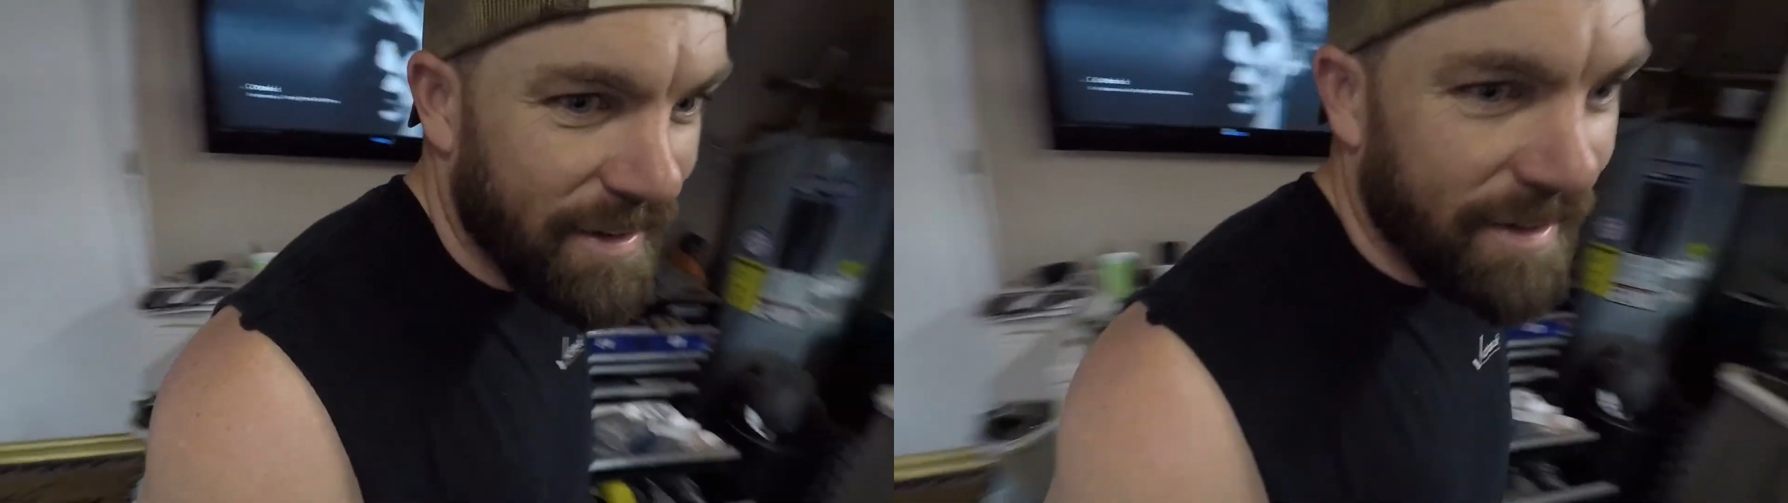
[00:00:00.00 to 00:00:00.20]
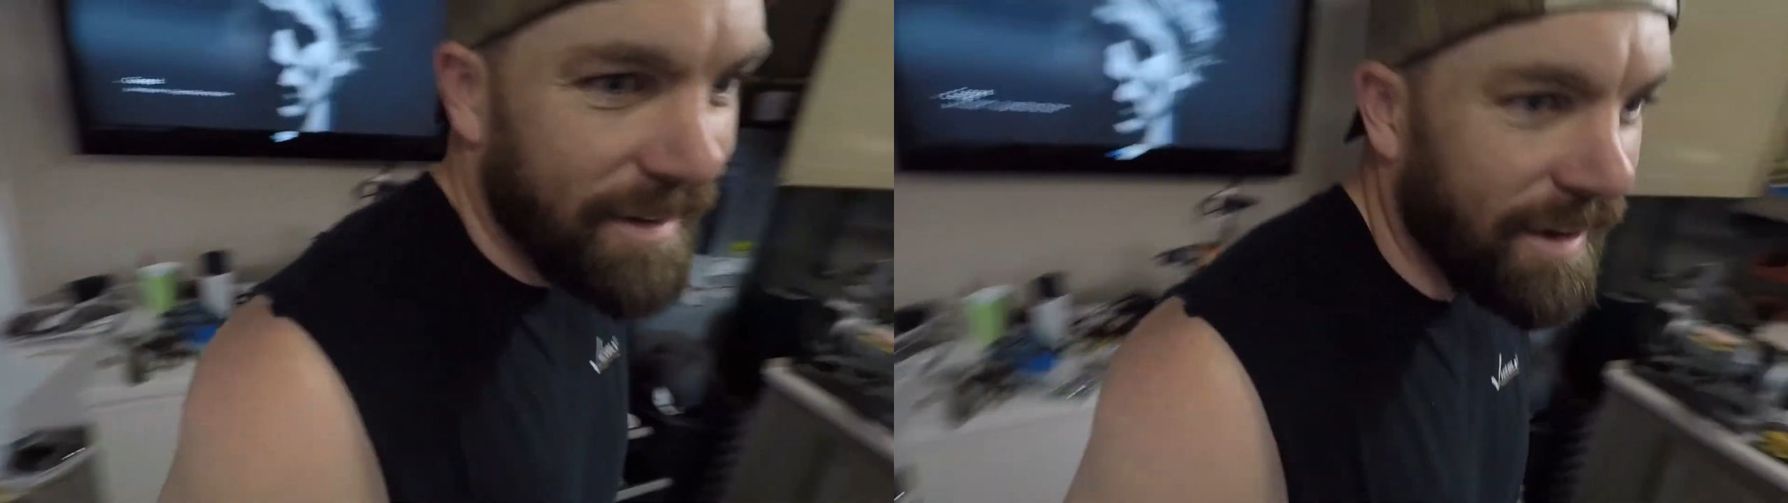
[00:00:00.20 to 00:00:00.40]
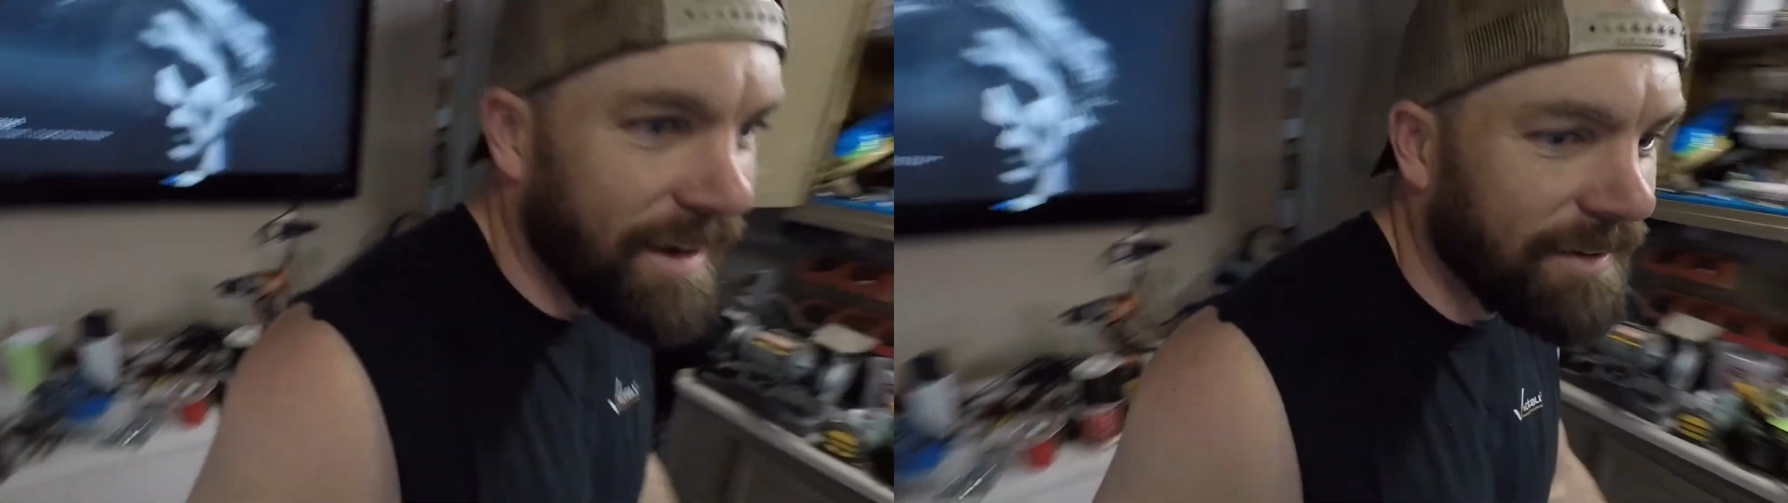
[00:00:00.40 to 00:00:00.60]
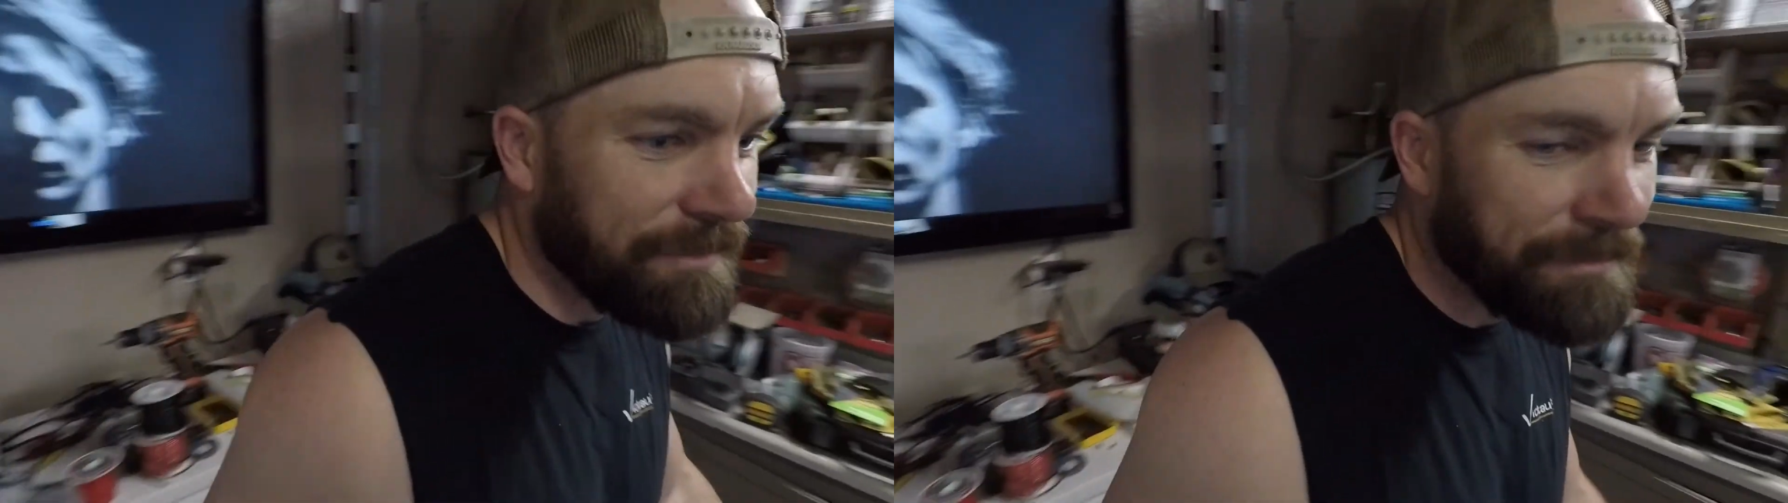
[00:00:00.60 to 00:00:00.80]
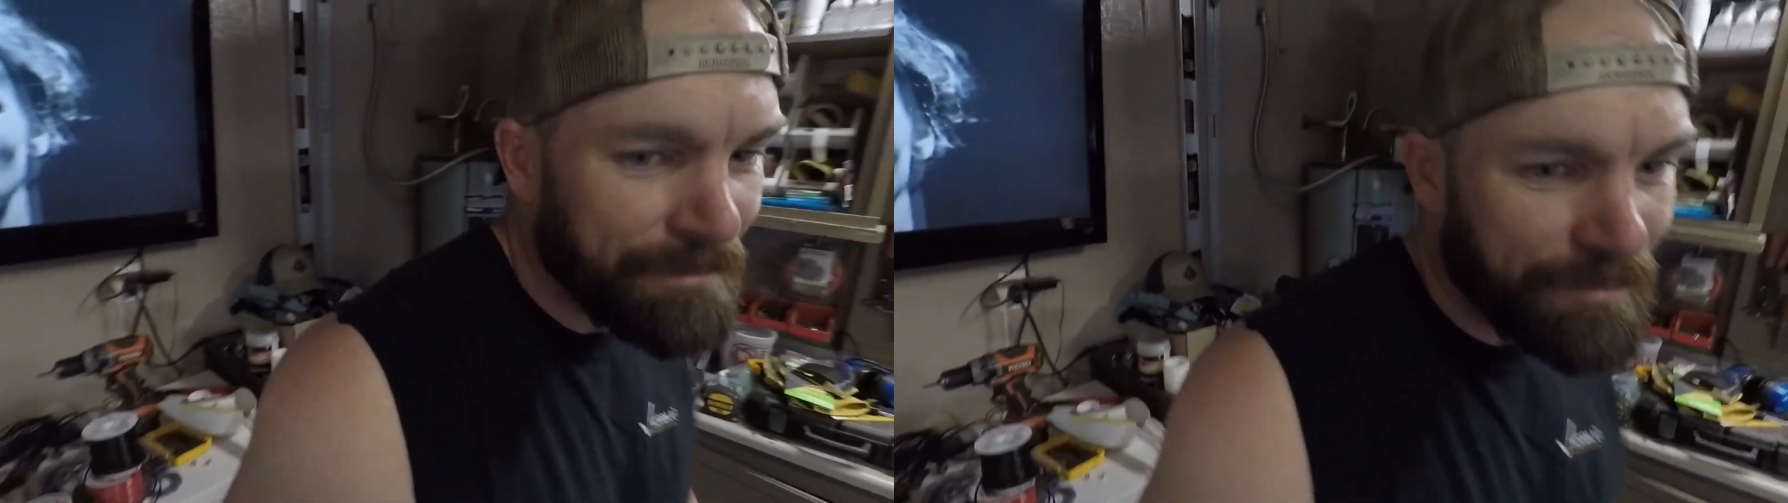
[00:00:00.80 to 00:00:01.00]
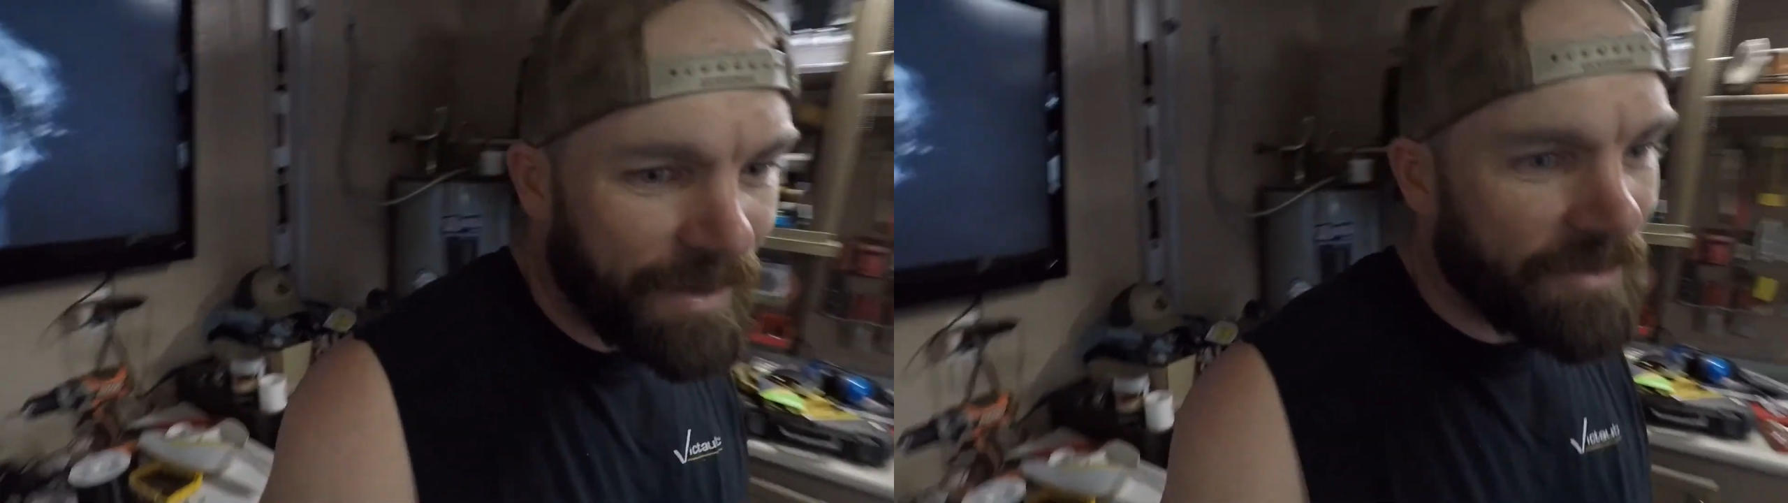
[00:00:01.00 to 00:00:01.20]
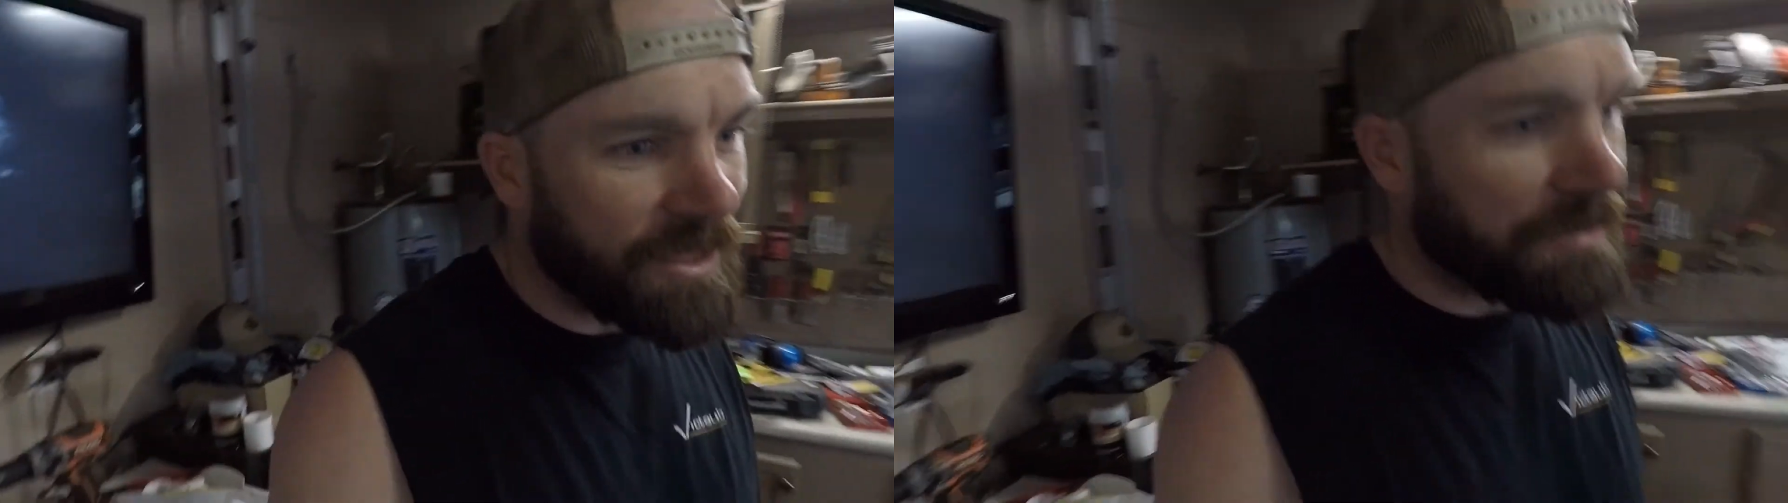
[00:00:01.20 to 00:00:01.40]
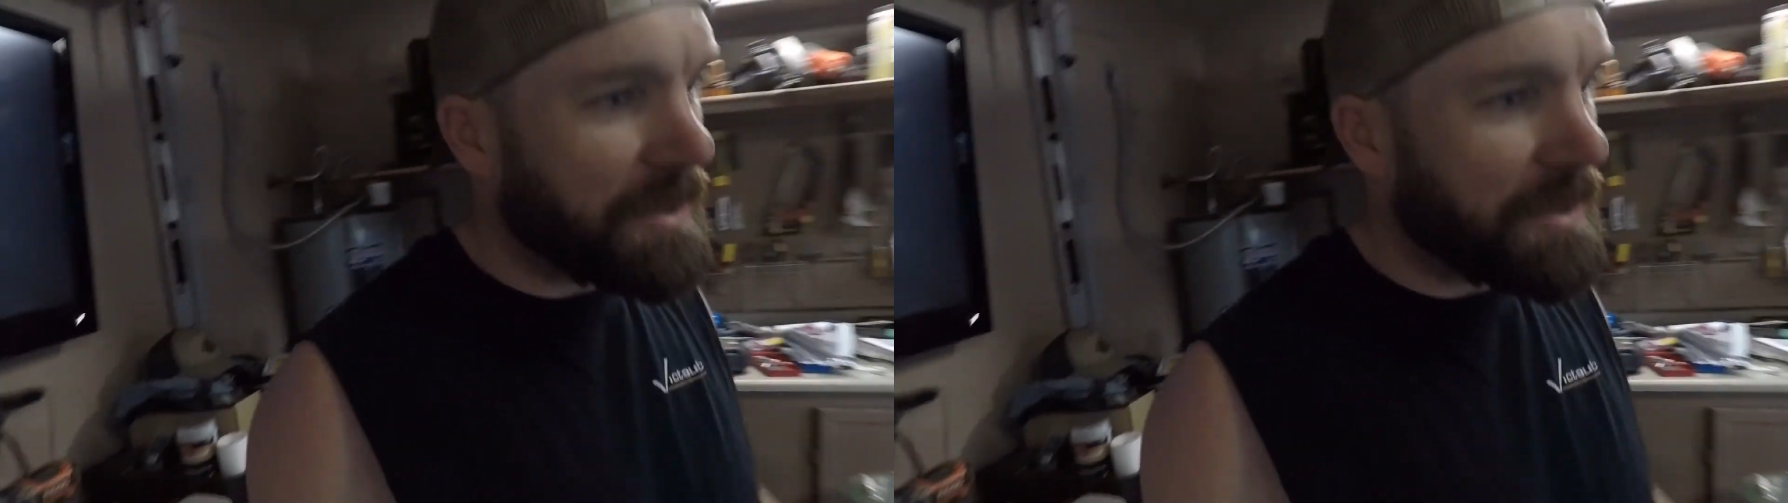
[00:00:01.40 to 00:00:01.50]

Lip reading: but everything's been